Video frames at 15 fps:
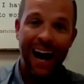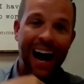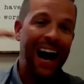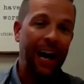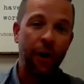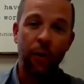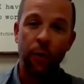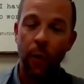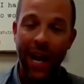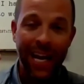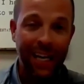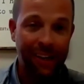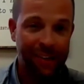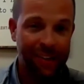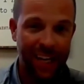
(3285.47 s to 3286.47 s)
Higher
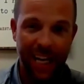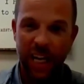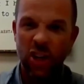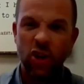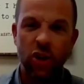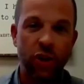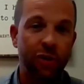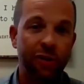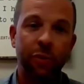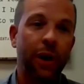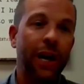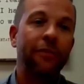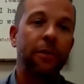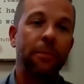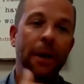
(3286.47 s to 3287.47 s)
rates, issues,
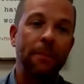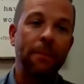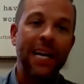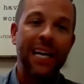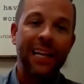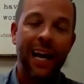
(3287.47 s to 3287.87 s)
whatever it may be,